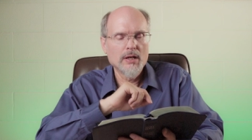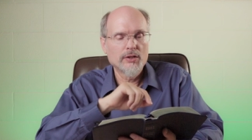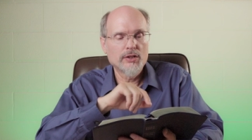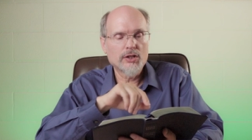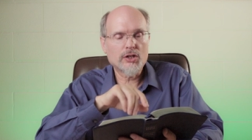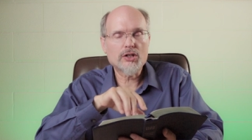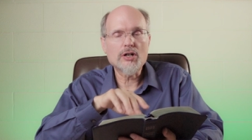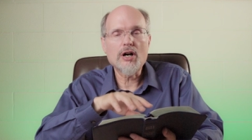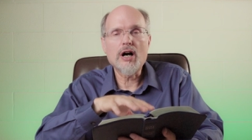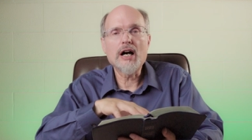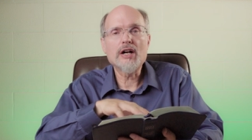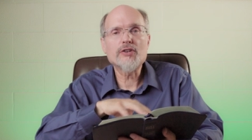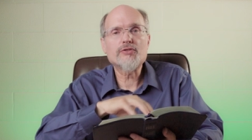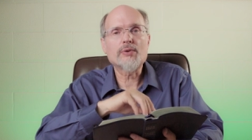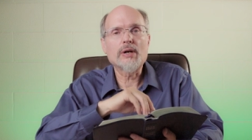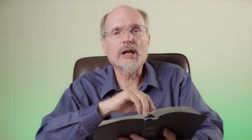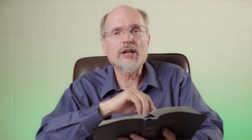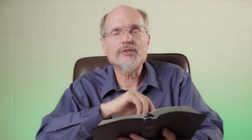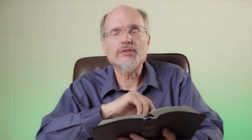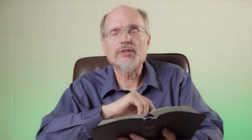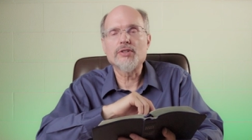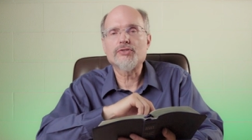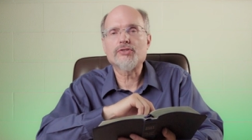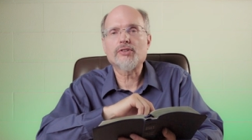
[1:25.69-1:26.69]
The
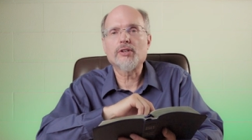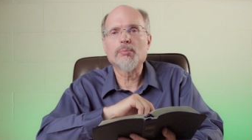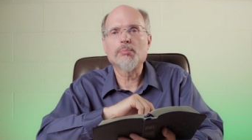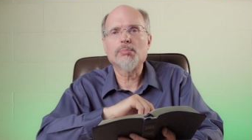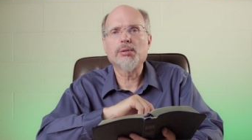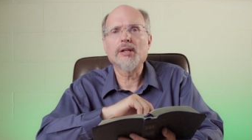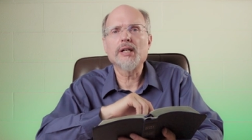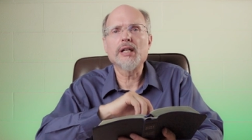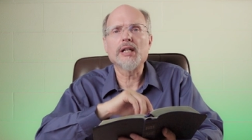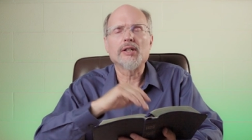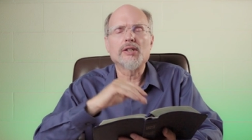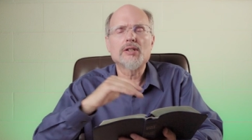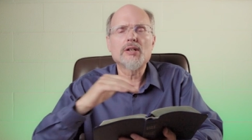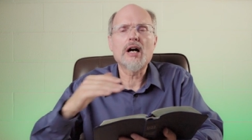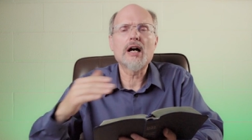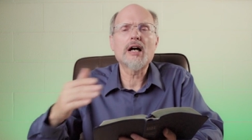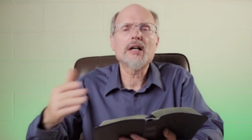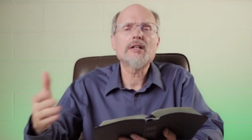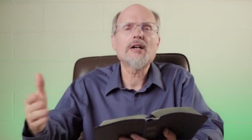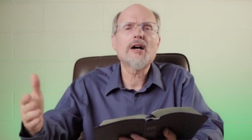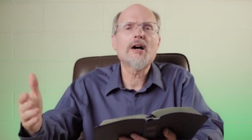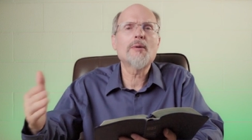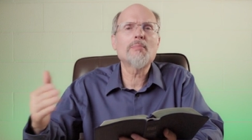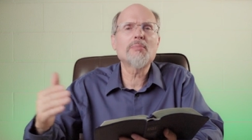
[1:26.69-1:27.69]
contrast is complete.
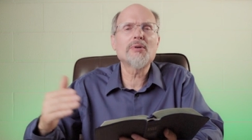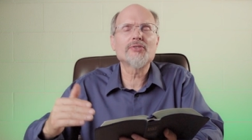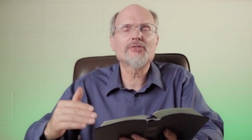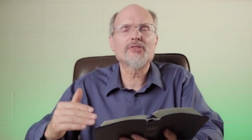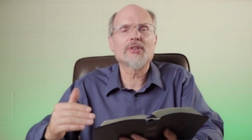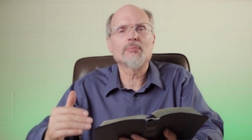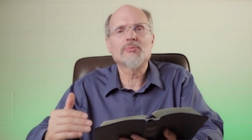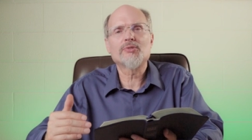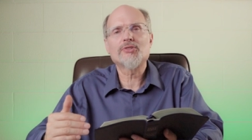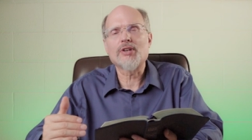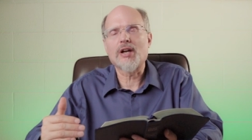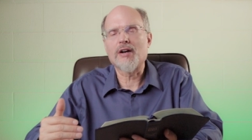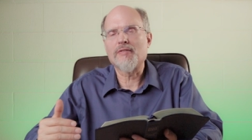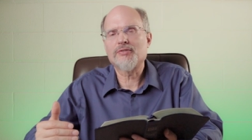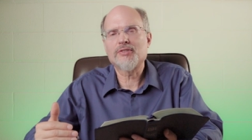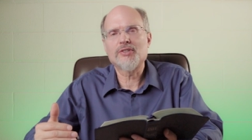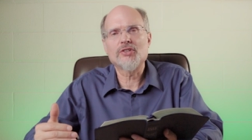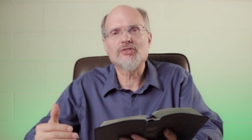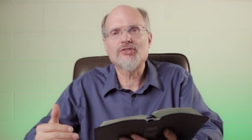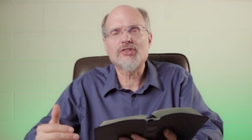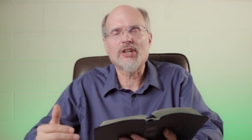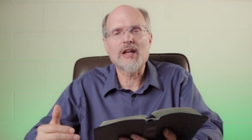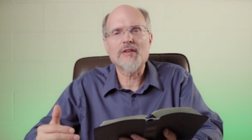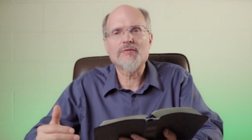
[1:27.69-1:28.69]
God humbles himself to
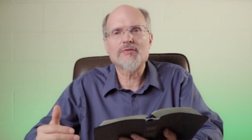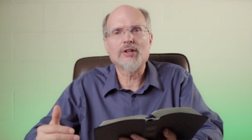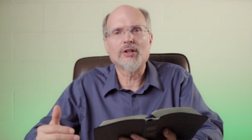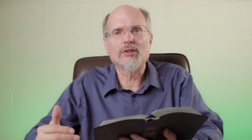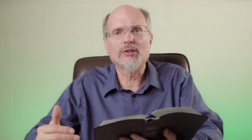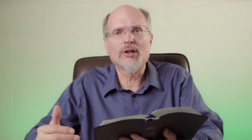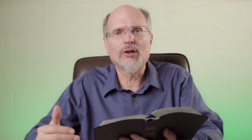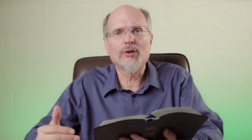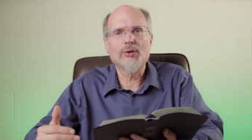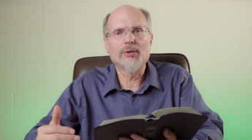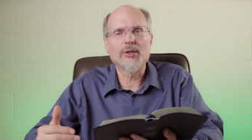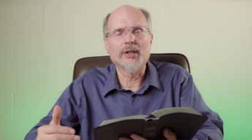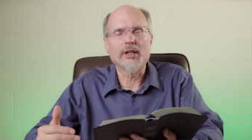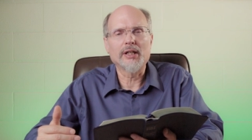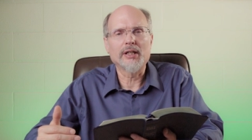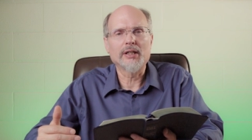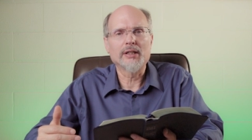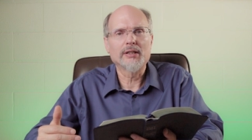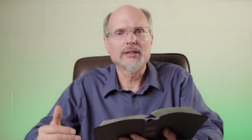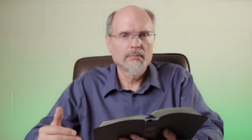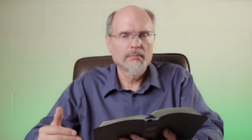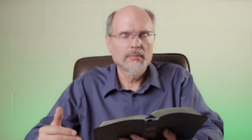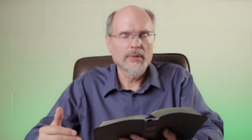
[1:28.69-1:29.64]
save the lowly.